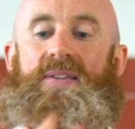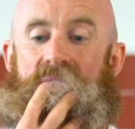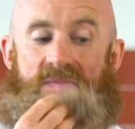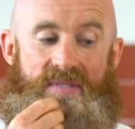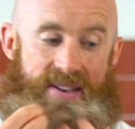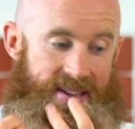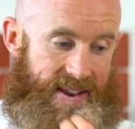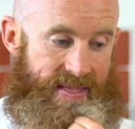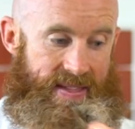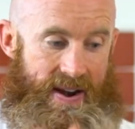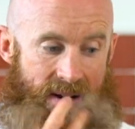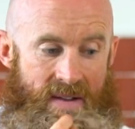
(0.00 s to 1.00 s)
it, really get in
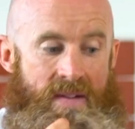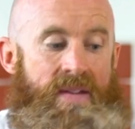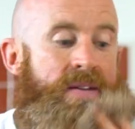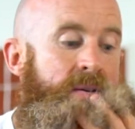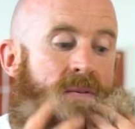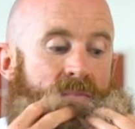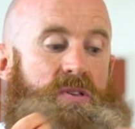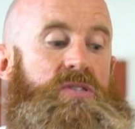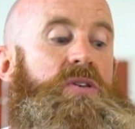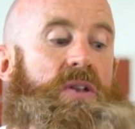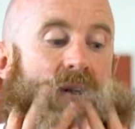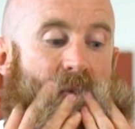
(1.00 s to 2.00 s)
there.
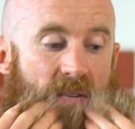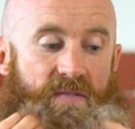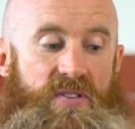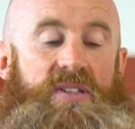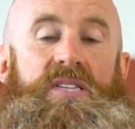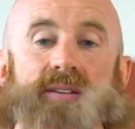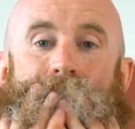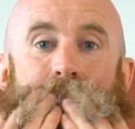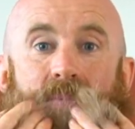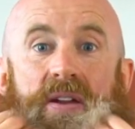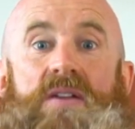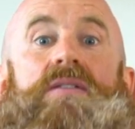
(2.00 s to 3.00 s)
So now, if you can see my
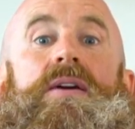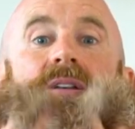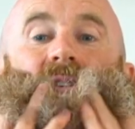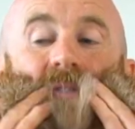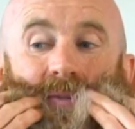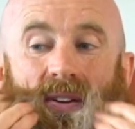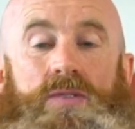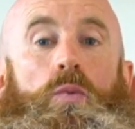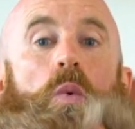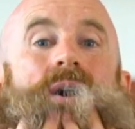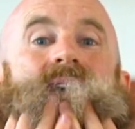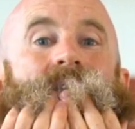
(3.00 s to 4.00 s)
beard, it's
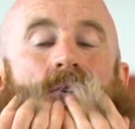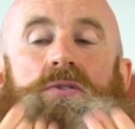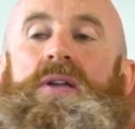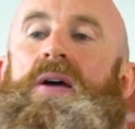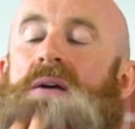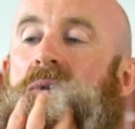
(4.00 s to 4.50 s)
way out,